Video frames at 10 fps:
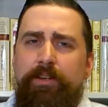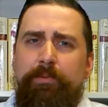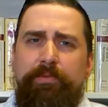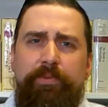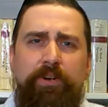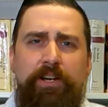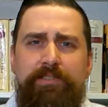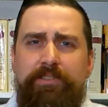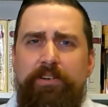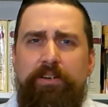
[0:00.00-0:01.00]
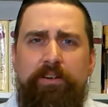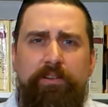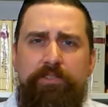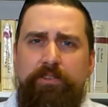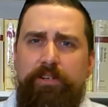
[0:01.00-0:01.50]
But for us in our
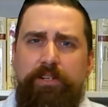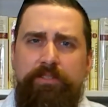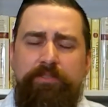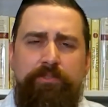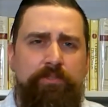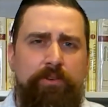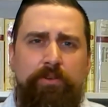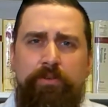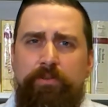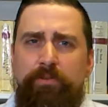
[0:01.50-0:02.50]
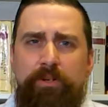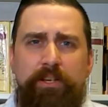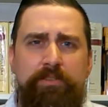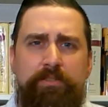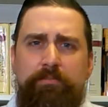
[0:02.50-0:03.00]
culture, it is so
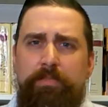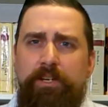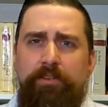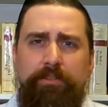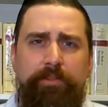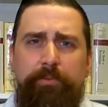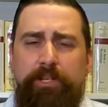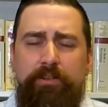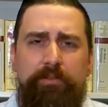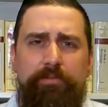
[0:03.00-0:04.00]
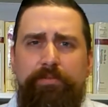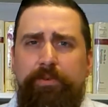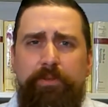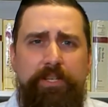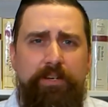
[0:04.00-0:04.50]
intermingled, we don't
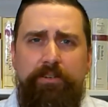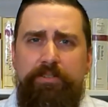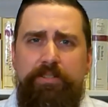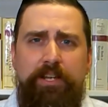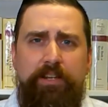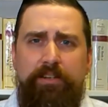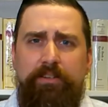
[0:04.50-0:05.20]
fully understand